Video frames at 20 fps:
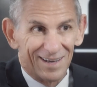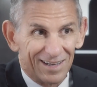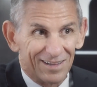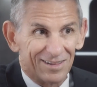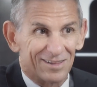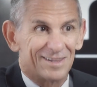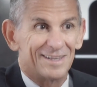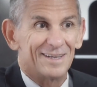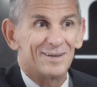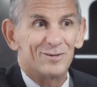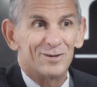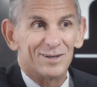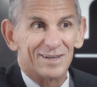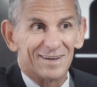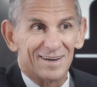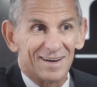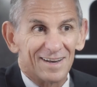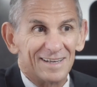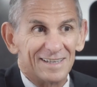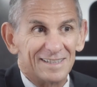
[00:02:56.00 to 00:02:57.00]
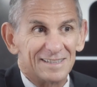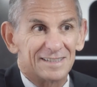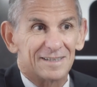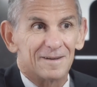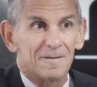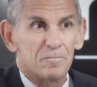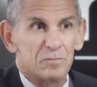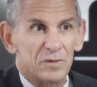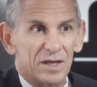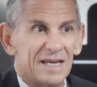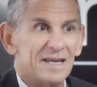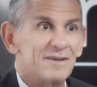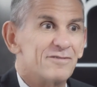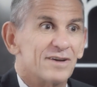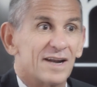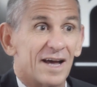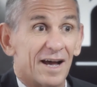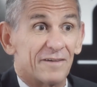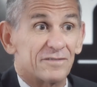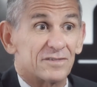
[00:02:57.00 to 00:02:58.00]
in theory at least,
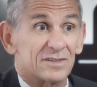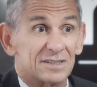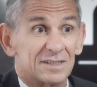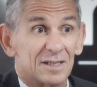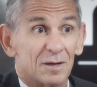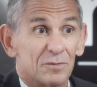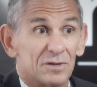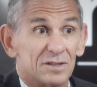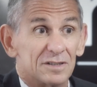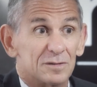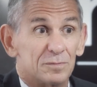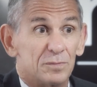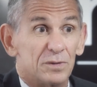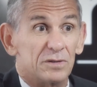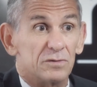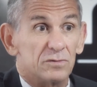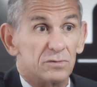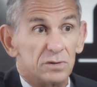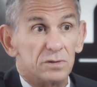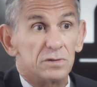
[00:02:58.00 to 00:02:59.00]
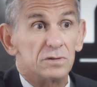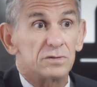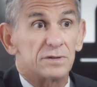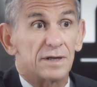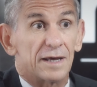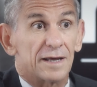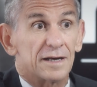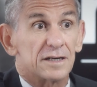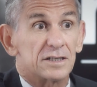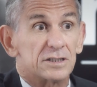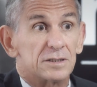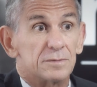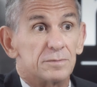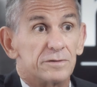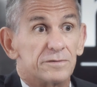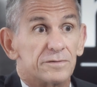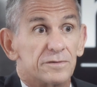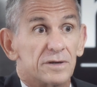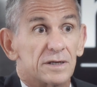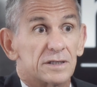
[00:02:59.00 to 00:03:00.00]
even after someone has been ruled
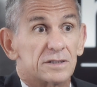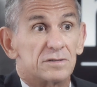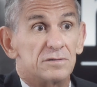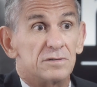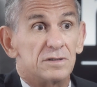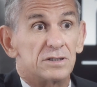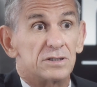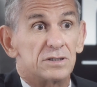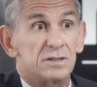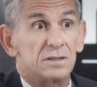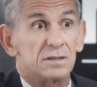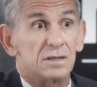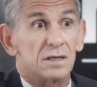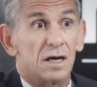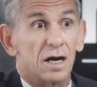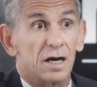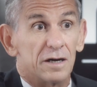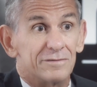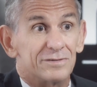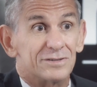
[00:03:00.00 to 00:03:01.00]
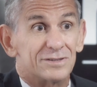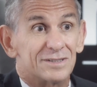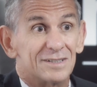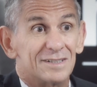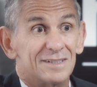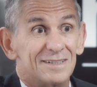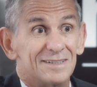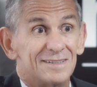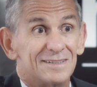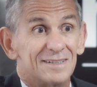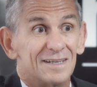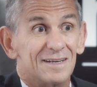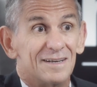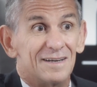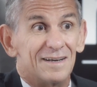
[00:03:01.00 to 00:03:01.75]
eligible for extradition overseas,